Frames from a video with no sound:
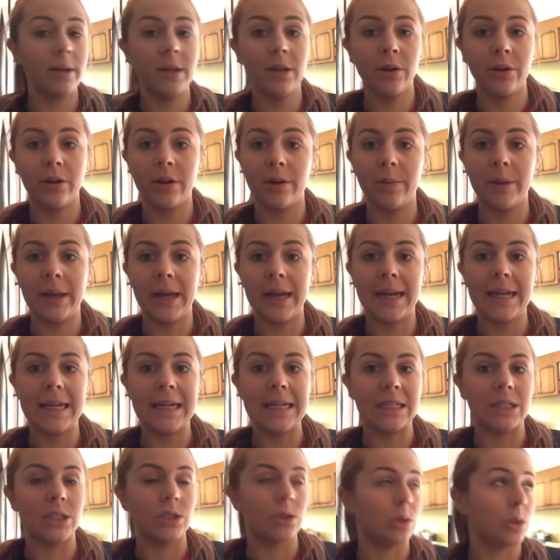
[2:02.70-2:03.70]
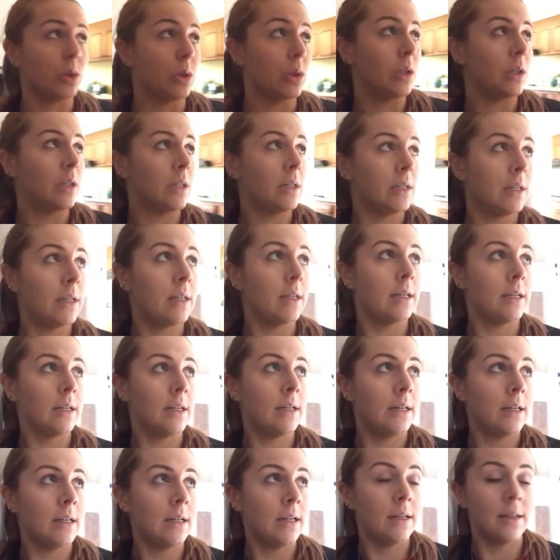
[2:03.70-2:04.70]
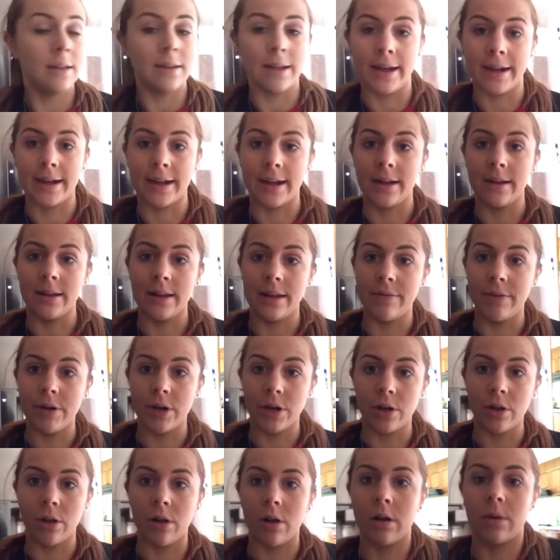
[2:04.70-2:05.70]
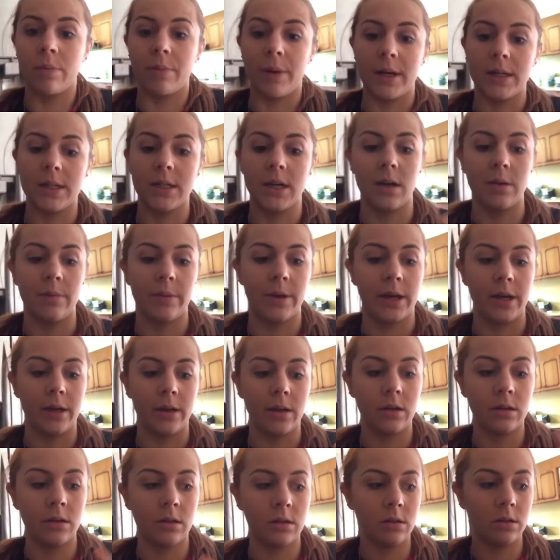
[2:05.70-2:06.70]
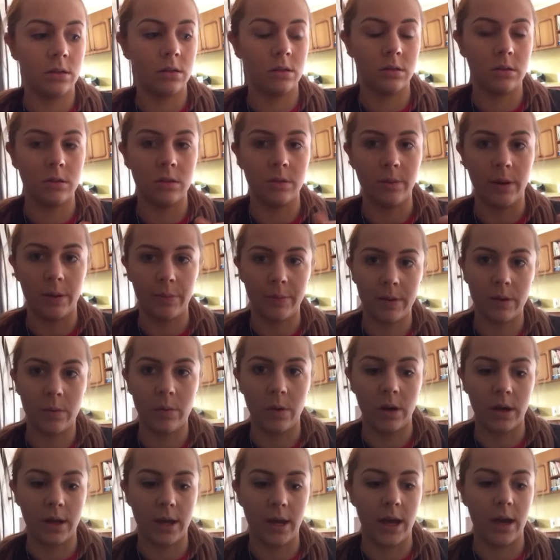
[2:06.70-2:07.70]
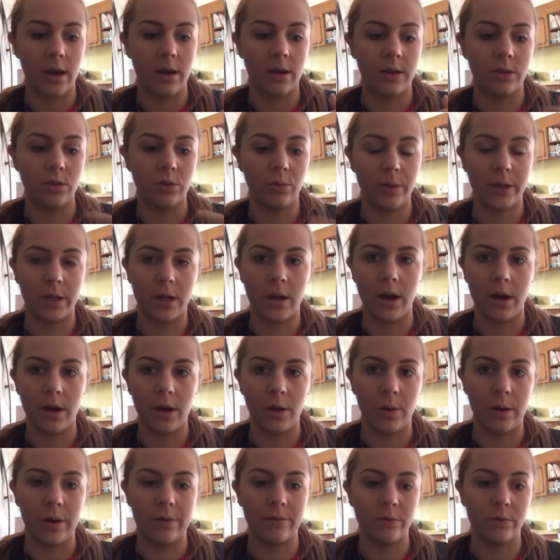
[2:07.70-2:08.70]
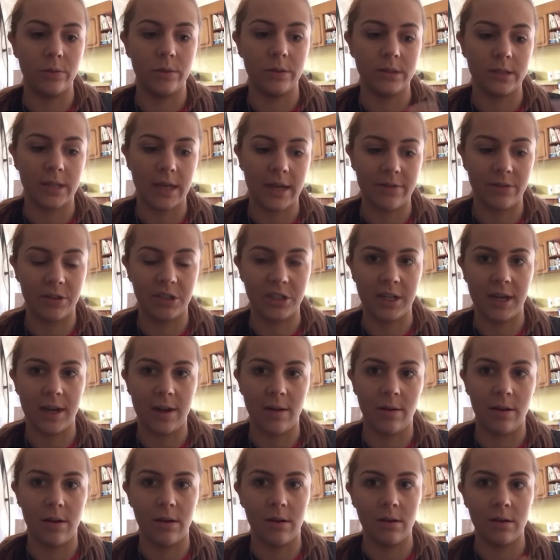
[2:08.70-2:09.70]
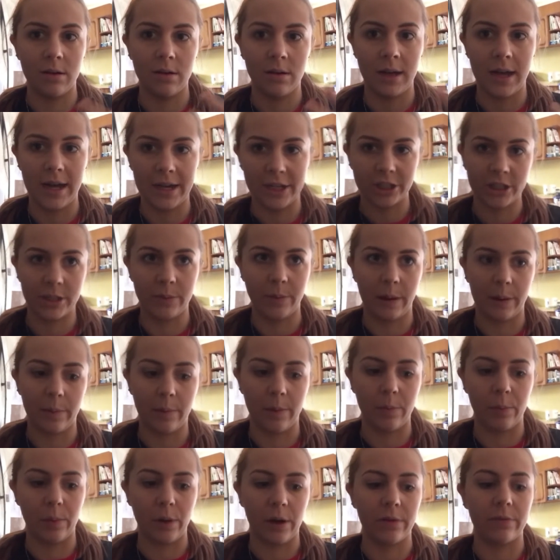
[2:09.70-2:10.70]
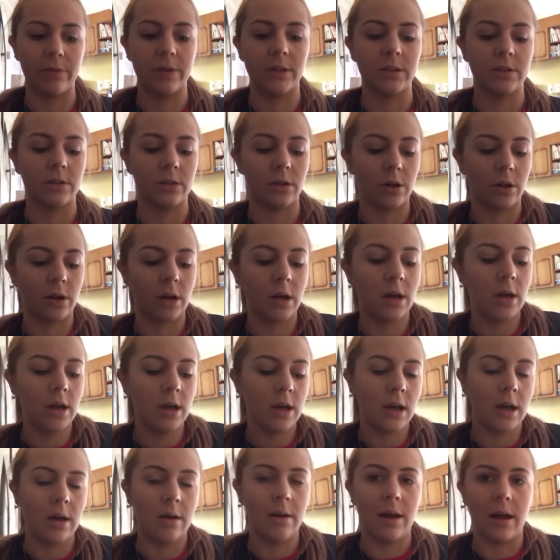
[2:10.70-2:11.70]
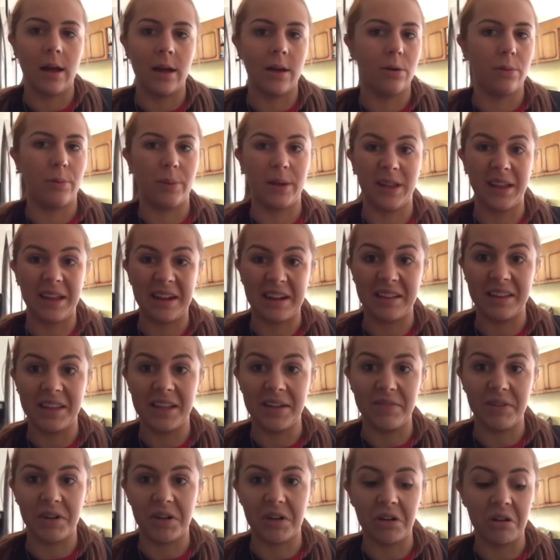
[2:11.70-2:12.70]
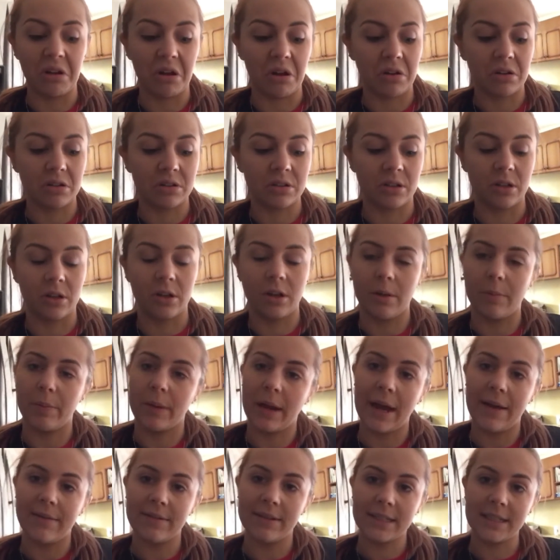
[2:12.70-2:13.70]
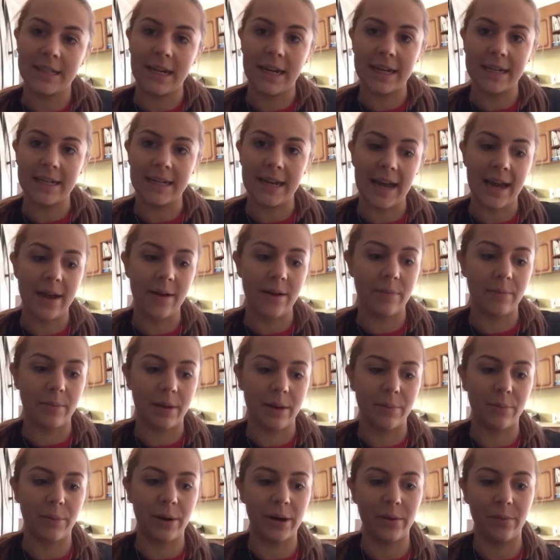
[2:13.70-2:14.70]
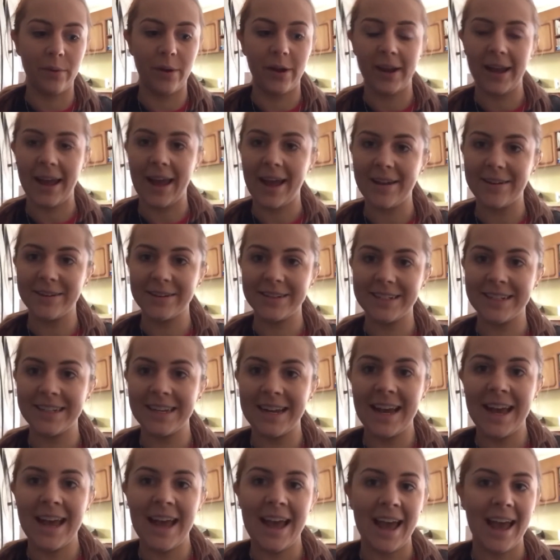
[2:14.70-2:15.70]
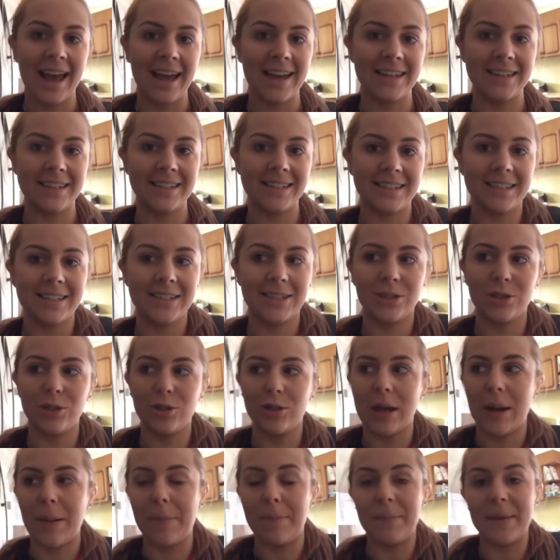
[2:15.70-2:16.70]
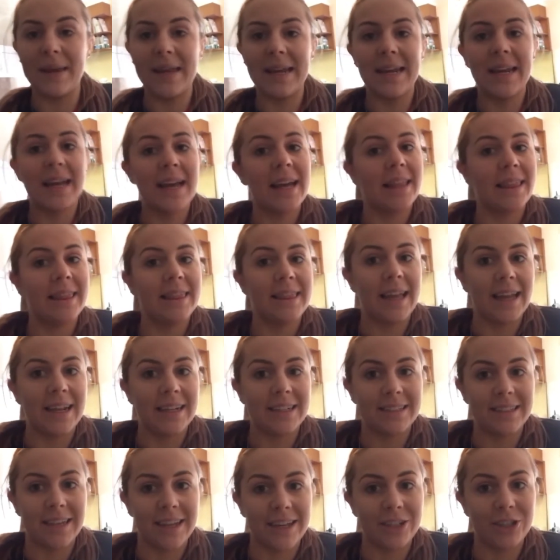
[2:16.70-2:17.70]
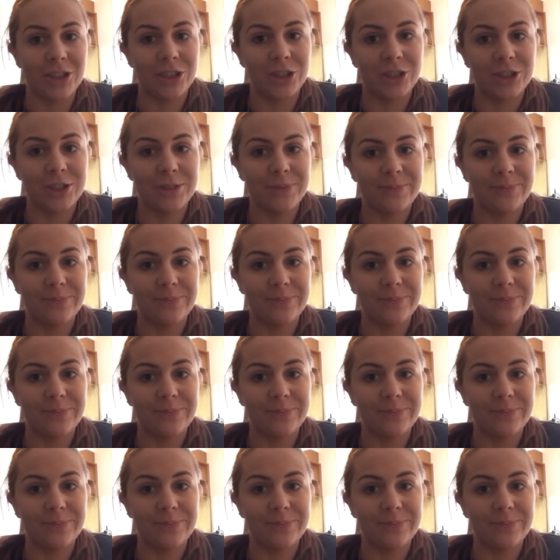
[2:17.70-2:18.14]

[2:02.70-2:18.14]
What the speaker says: not going to be eating till like 11 o'clock by the time I do my big workout. I do a bit of cardio afterwards, have a shower, actually make my breakfast, so it'll be like 11 o'clock. So I'm going to have a snack now and my pre-workout and do a big leg sesh.